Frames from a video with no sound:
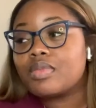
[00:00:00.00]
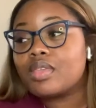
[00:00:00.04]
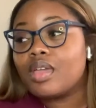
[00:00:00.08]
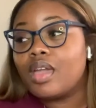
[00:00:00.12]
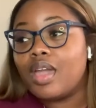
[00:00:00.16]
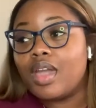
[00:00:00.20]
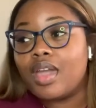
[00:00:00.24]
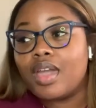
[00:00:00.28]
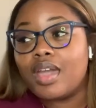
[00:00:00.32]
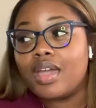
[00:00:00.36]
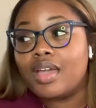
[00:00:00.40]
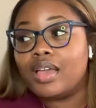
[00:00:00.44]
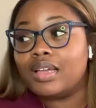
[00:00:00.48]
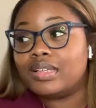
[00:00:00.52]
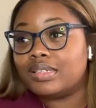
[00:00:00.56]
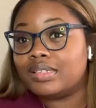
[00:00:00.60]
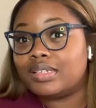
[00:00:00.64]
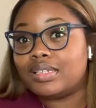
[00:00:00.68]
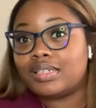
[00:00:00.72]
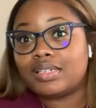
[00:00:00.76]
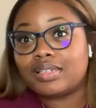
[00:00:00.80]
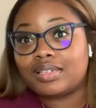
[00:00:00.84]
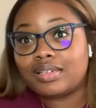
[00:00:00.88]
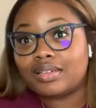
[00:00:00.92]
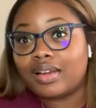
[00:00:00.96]
And
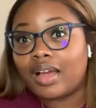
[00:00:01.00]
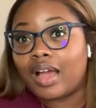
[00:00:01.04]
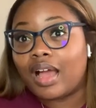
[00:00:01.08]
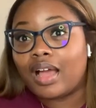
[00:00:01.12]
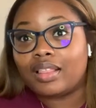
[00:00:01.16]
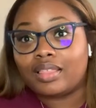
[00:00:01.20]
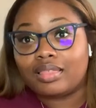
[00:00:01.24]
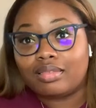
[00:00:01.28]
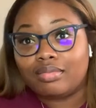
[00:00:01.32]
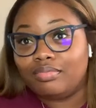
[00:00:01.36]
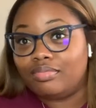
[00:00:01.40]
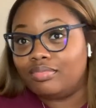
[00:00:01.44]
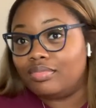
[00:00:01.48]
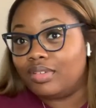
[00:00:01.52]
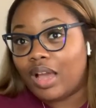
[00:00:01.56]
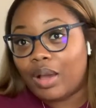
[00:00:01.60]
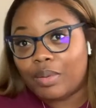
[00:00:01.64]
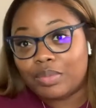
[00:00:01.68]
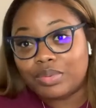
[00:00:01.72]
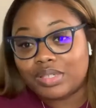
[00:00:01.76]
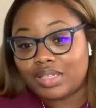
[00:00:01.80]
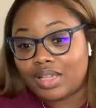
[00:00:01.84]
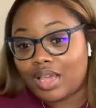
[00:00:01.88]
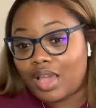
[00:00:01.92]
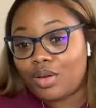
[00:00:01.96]
I was
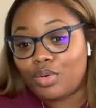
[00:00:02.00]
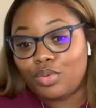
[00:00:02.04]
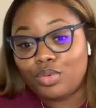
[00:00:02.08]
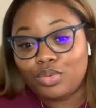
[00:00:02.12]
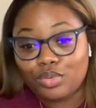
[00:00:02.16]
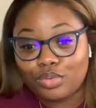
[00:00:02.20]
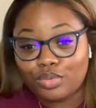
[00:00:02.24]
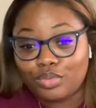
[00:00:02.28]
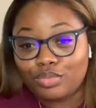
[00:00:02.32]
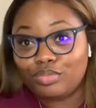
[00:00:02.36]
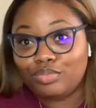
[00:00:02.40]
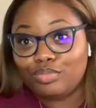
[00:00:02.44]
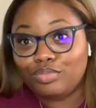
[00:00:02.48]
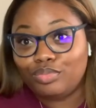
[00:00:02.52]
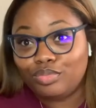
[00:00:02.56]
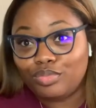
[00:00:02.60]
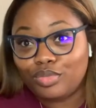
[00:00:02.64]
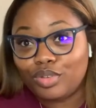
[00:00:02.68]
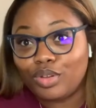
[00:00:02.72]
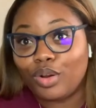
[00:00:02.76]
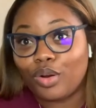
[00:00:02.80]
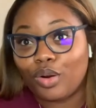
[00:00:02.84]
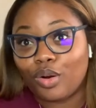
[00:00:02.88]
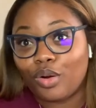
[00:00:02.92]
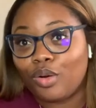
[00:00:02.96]
like, ooh,
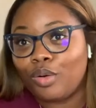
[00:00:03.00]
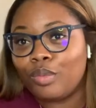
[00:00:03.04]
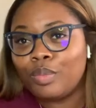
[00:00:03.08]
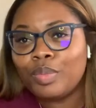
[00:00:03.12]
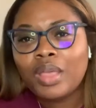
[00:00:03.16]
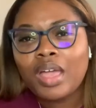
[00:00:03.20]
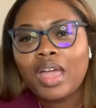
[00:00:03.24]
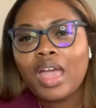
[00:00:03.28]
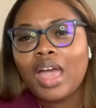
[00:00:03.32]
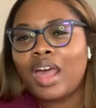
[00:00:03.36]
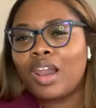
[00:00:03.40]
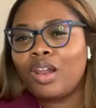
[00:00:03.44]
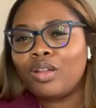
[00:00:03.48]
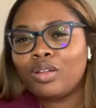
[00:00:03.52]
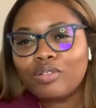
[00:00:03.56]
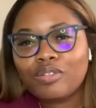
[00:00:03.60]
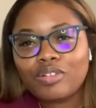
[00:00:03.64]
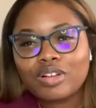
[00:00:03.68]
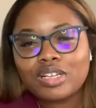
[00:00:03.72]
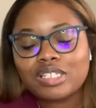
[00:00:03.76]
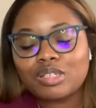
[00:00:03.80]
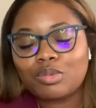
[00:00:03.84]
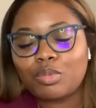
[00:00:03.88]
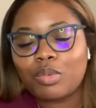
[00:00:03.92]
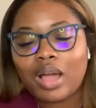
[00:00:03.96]
girl. And the only
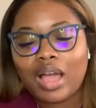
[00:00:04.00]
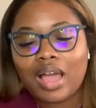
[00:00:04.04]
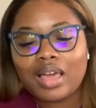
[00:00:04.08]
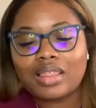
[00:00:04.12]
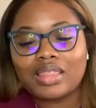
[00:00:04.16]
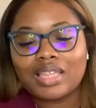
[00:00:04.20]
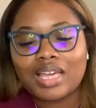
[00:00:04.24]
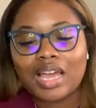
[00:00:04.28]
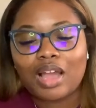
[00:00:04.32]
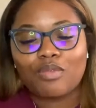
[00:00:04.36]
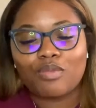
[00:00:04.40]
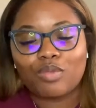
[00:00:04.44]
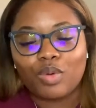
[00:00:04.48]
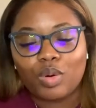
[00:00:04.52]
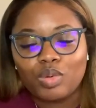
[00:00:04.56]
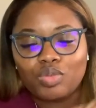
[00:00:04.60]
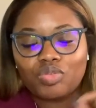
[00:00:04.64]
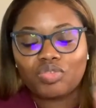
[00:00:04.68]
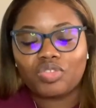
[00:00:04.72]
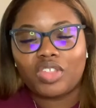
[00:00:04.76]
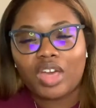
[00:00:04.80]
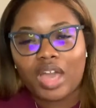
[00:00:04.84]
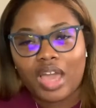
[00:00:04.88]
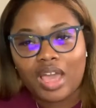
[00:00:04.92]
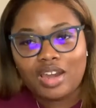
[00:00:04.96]
reason why I think I wrote
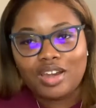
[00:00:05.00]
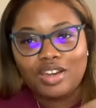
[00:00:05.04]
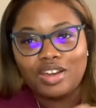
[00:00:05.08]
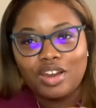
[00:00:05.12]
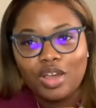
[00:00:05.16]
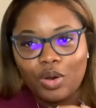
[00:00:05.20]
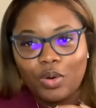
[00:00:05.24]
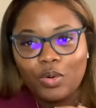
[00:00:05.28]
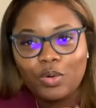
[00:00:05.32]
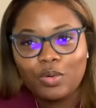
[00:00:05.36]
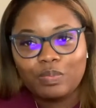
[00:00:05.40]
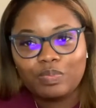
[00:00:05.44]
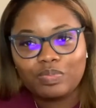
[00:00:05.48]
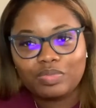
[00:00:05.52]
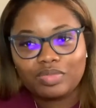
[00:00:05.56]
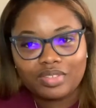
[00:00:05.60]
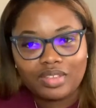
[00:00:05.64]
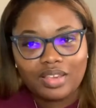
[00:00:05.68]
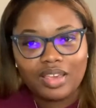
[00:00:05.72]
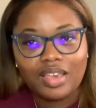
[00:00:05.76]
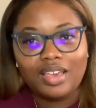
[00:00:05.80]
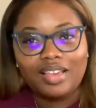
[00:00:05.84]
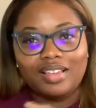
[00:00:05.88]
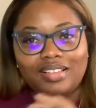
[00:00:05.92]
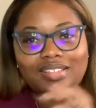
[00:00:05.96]
that note
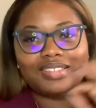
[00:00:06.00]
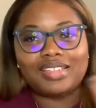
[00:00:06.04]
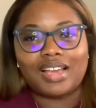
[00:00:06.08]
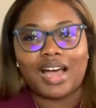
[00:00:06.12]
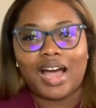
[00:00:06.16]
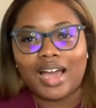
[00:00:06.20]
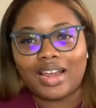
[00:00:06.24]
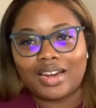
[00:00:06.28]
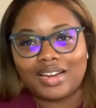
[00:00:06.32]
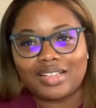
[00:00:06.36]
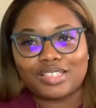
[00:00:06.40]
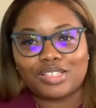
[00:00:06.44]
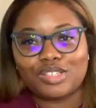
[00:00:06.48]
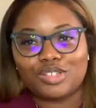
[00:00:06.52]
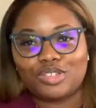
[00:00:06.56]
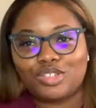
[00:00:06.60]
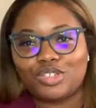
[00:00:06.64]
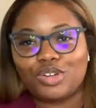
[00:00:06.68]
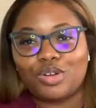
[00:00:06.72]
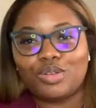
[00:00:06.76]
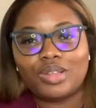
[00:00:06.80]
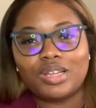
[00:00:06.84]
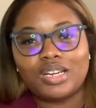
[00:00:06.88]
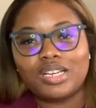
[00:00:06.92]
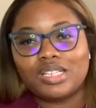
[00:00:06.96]
and tied it to
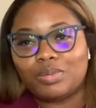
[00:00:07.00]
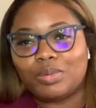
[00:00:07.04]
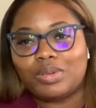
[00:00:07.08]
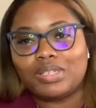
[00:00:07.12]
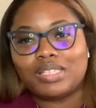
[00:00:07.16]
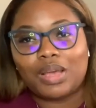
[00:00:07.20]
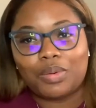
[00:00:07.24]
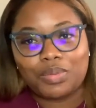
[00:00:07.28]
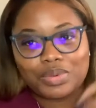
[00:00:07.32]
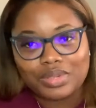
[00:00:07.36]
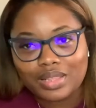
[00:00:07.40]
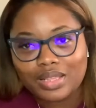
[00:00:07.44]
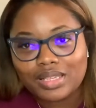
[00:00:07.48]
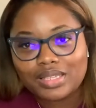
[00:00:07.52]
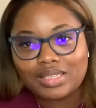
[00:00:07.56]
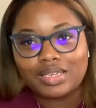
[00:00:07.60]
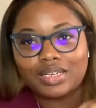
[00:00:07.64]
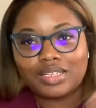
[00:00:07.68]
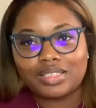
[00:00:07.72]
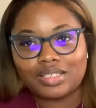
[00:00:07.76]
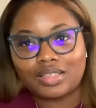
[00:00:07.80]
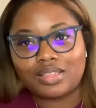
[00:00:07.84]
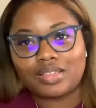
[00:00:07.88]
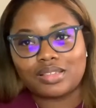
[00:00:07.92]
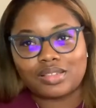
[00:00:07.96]
Jolene is because I was listening
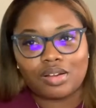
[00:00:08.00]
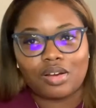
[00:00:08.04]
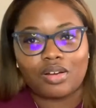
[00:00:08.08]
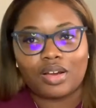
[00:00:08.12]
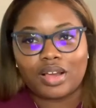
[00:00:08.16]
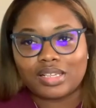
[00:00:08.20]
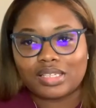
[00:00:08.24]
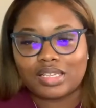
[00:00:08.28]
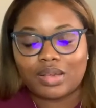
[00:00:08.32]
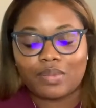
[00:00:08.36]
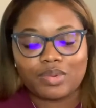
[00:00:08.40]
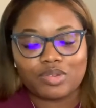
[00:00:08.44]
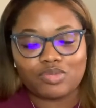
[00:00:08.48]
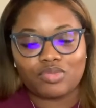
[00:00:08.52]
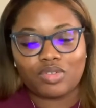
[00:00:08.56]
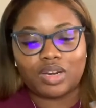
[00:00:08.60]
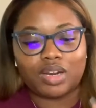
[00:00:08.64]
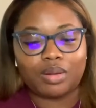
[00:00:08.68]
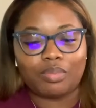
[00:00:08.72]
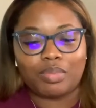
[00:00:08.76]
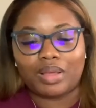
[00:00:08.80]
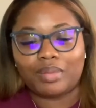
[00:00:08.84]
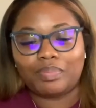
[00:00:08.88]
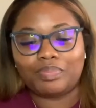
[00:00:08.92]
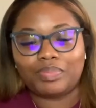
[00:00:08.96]
to the song as I was reading,
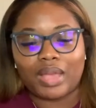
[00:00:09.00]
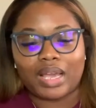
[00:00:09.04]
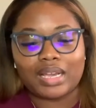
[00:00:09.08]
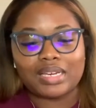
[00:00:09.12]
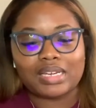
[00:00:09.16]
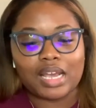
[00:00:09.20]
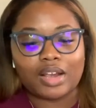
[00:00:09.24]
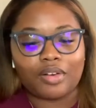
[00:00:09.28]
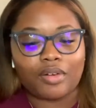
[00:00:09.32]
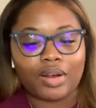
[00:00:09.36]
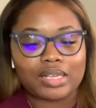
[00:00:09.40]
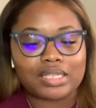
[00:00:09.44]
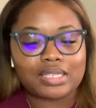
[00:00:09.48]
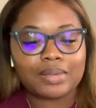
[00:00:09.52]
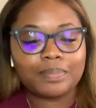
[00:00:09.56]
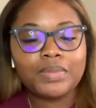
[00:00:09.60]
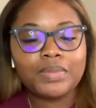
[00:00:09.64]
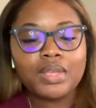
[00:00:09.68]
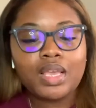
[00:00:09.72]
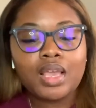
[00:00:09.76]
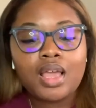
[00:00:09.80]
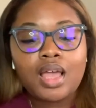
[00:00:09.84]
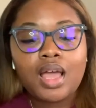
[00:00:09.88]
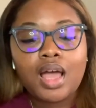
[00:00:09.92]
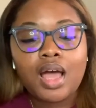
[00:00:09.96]
but I digress.
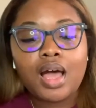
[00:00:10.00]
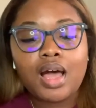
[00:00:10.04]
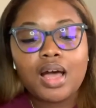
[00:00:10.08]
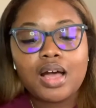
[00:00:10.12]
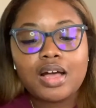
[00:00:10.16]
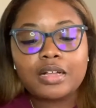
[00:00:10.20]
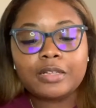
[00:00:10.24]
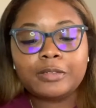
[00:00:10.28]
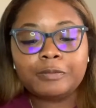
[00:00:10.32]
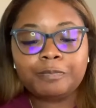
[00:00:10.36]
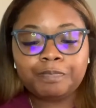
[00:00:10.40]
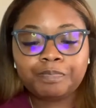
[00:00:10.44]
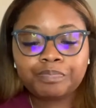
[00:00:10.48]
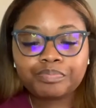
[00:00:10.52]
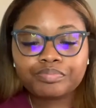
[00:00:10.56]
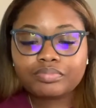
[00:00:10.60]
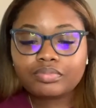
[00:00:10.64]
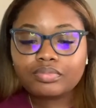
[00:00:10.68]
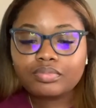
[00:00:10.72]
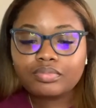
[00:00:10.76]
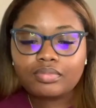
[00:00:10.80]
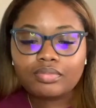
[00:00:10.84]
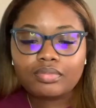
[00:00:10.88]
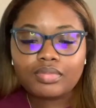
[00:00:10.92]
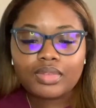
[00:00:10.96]

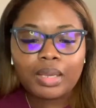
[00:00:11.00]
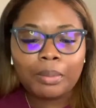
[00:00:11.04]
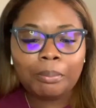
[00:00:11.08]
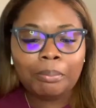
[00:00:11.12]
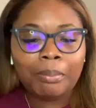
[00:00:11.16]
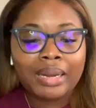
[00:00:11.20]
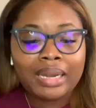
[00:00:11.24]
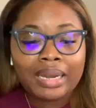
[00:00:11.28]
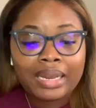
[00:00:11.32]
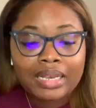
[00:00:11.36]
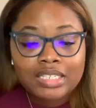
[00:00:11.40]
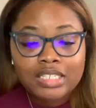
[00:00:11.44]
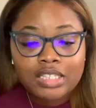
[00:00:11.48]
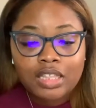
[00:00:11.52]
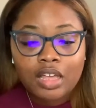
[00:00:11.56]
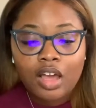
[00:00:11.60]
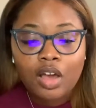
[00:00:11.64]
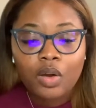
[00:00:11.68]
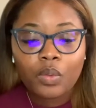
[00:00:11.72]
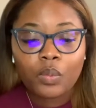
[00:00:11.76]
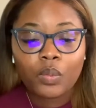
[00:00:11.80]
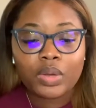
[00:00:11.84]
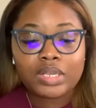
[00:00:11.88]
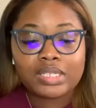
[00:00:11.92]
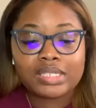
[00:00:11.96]
My next thought
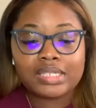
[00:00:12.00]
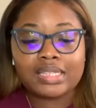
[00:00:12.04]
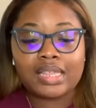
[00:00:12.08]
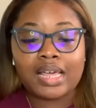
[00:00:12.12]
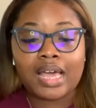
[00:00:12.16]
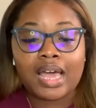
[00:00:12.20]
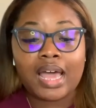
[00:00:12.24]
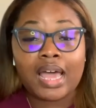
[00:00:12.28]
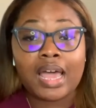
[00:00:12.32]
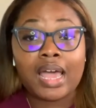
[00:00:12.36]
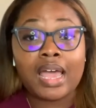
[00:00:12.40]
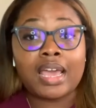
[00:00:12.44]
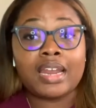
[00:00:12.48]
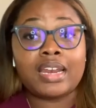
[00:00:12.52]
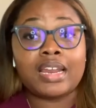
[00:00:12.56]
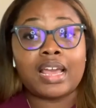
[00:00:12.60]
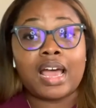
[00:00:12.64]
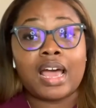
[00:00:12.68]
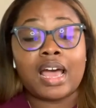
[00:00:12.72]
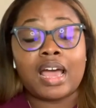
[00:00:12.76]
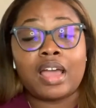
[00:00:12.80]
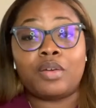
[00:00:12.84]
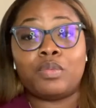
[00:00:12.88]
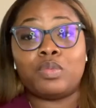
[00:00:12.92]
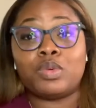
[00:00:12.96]
was that
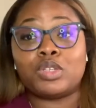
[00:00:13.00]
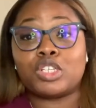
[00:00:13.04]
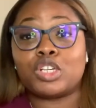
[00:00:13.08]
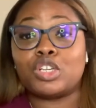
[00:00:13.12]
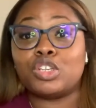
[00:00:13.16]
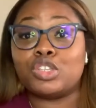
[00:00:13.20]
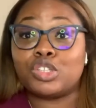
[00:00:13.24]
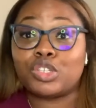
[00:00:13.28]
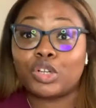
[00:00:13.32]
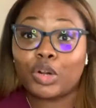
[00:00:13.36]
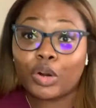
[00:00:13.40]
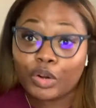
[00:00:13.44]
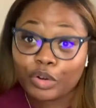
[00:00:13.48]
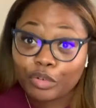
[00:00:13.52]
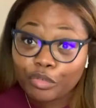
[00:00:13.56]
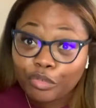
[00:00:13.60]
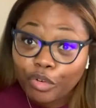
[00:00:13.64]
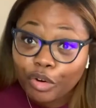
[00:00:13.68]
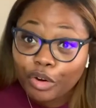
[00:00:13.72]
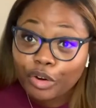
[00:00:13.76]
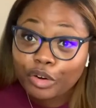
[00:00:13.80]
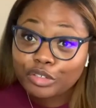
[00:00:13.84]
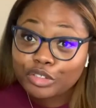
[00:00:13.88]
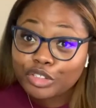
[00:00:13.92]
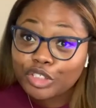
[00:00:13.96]
I was concerned
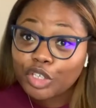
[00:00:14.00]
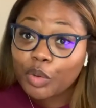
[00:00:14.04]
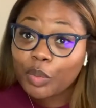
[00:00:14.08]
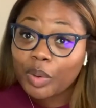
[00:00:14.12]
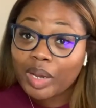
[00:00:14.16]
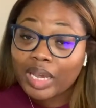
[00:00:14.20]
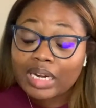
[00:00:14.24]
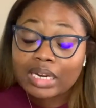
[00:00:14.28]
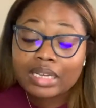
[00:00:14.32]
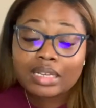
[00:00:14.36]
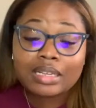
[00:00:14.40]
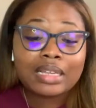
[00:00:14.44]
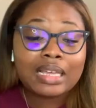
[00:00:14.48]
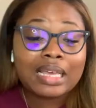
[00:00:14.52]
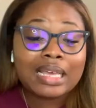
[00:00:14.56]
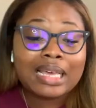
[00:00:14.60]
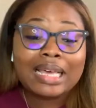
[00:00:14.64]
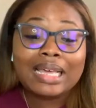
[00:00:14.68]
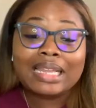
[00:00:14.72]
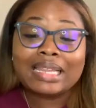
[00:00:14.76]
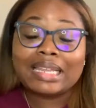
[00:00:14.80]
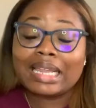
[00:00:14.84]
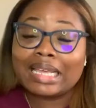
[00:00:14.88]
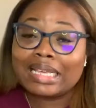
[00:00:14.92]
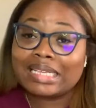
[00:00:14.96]
for Joanna.
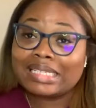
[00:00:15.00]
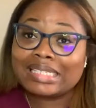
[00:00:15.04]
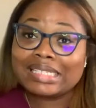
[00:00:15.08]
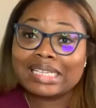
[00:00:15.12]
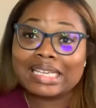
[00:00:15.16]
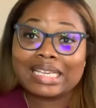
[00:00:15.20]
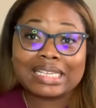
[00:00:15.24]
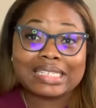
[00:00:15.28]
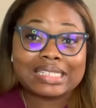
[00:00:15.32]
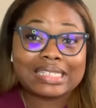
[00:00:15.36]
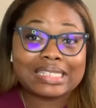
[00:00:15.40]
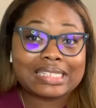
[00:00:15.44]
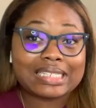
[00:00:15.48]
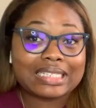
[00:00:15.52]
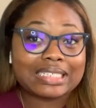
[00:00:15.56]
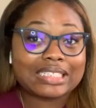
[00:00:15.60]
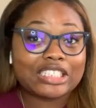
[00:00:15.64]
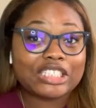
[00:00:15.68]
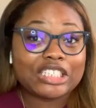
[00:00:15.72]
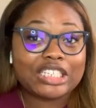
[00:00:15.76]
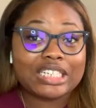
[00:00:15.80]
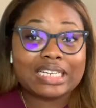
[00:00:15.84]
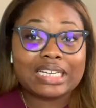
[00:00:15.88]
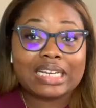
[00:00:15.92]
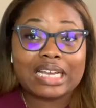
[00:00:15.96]
Like, sis,
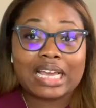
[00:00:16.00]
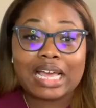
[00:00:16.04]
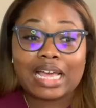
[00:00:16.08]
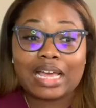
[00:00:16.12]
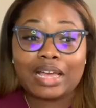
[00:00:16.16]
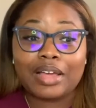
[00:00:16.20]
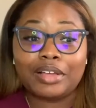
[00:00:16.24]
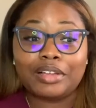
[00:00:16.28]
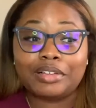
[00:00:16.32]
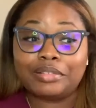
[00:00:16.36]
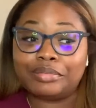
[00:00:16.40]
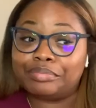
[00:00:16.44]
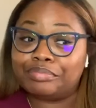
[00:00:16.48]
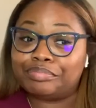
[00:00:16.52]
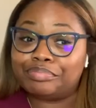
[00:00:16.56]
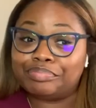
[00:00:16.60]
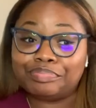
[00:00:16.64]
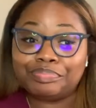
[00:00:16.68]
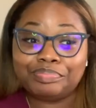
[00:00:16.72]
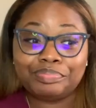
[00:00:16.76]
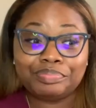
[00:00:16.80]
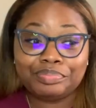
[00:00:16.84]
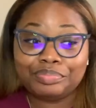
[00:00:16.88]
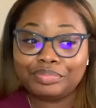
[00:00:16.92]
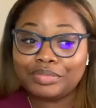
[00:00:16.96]
she
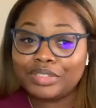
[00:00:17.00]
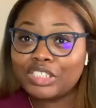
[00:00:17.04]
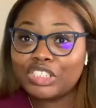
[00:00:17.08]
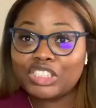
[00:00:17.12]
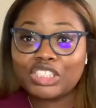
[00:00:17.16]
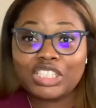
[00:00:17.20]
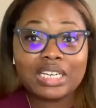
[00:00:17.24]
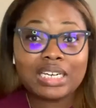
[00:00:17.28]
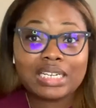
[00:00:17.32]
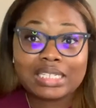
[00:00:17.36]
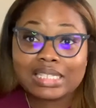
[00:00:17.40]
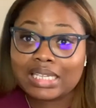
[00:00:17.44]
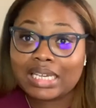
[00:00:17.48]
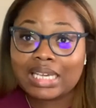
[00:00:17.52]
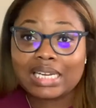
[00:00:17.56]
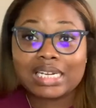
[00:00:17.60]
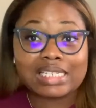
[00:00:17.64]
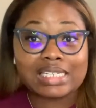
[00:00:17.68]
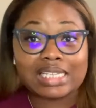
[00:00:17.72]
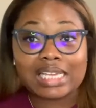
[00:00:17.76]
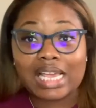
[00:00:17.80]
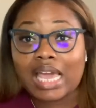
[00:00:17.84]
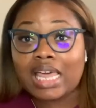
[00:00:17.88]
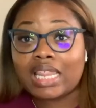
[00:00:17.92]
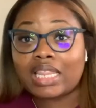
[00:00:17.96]
needs to get it
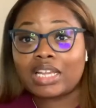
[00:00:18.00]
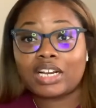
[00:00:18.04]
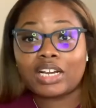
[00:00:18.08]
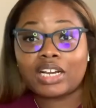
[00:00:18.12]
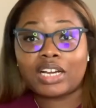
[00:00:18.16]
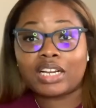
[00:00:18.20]
together.